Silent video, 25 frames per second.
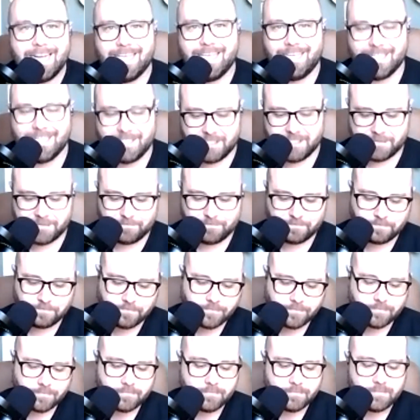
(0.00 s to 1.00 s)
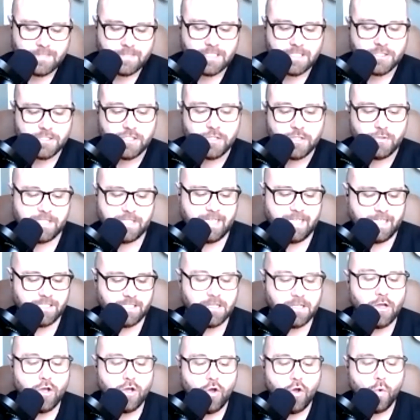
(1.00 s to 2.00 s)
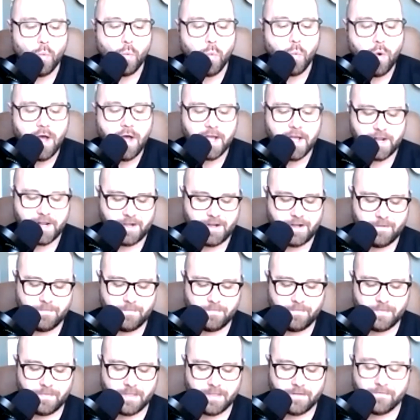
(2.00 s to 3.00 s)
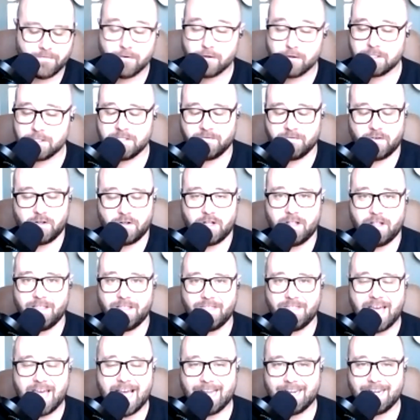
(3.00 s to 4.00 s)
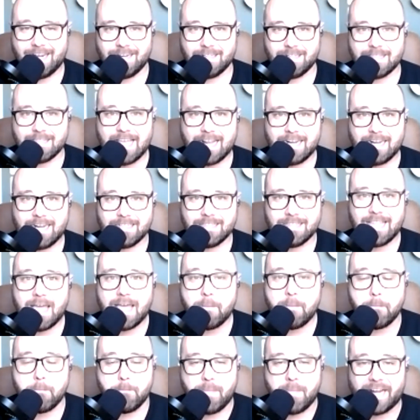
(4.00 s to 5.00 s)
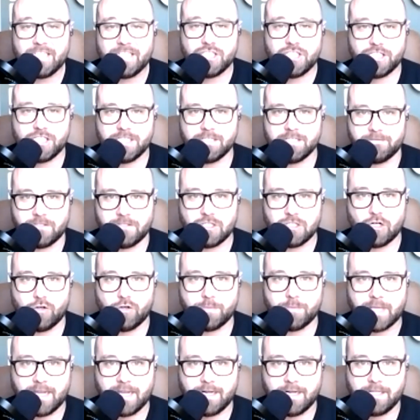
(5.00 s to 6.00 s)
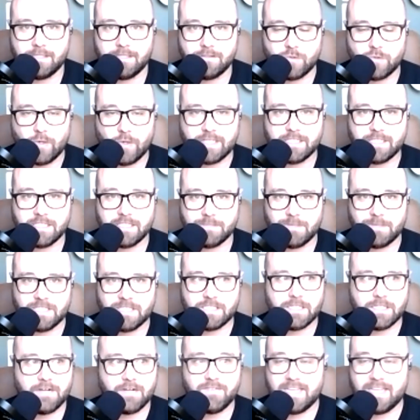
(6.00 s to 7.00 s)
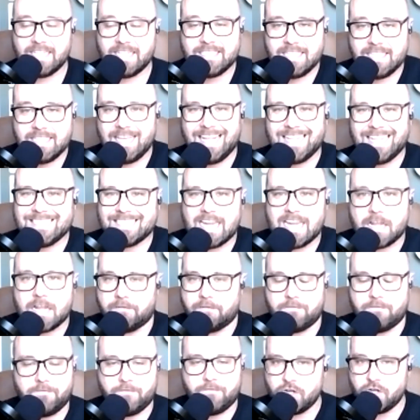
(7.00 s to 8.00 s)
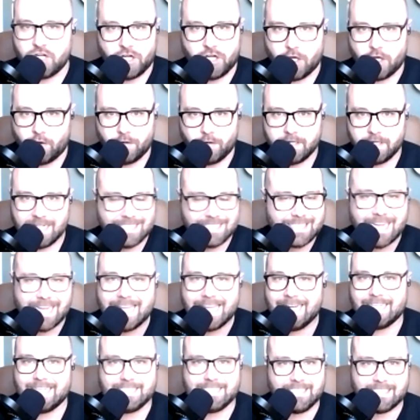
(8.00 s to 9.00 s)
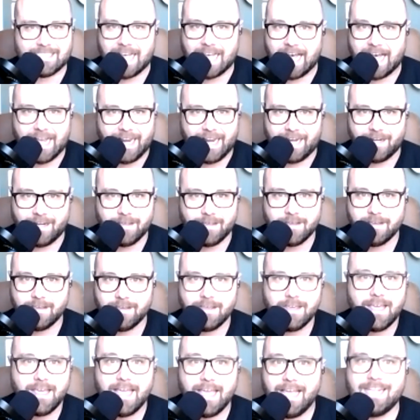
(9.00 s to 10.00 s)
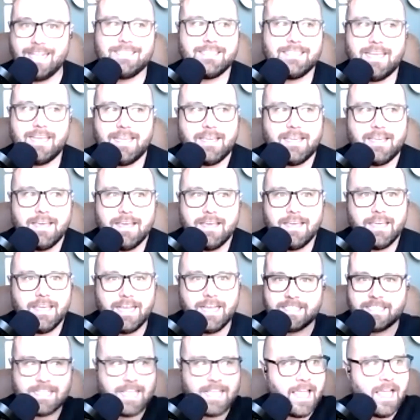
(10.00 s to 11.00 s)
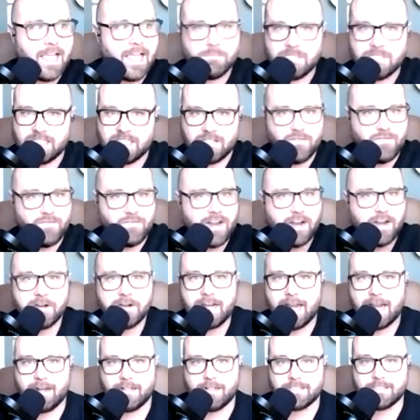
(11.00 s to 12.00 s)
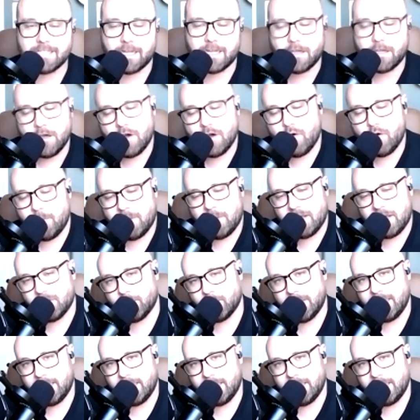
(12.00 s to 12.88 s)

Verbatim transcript: is two things. One, first of all, that that that mention of Job getting twice as much stuff, it's it's like a footnote. It's like an aside. It's like it, comes at the very end and it's like, oh, and by the way,